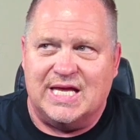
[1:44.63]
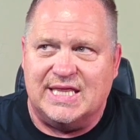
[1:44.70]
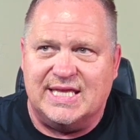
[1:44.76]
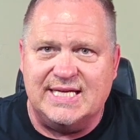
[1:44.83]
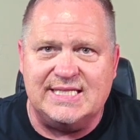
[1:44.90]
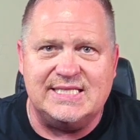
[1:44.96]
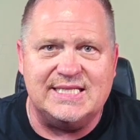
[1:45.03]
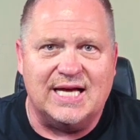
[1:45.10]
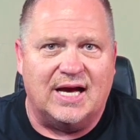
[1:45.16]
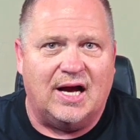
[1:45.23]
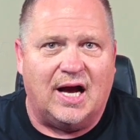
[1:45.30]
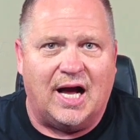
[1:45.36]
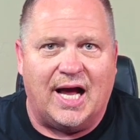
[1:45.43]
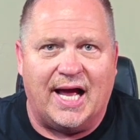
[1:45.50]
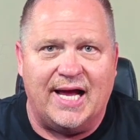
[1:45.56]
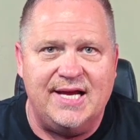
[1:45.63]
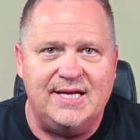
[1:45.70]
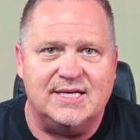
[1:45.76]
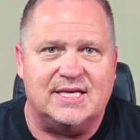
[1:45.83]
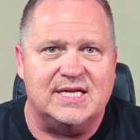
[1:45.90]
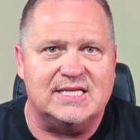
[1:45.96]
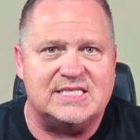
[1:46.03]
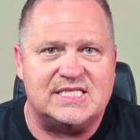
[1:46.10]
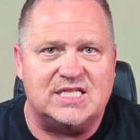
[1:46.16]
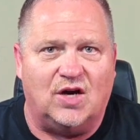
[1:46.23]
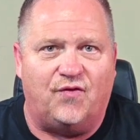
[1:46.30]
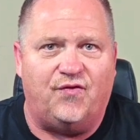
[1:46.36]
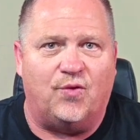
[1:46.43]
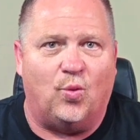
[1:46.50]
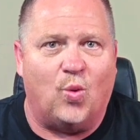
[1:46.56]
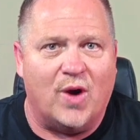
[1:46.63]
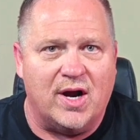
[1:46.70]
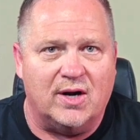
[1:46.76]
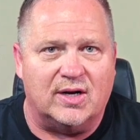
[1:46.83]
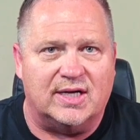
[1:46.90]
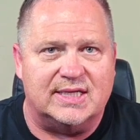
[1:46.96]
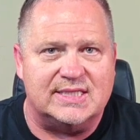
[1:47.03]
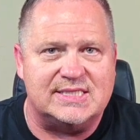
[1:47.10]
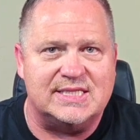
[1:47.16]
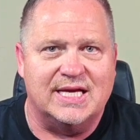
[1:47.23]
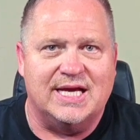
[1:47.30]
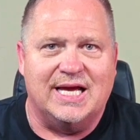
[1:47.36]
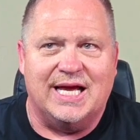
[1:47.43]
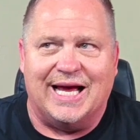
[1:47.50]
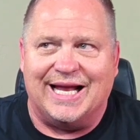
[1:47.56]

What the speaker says: This heightened self-awareness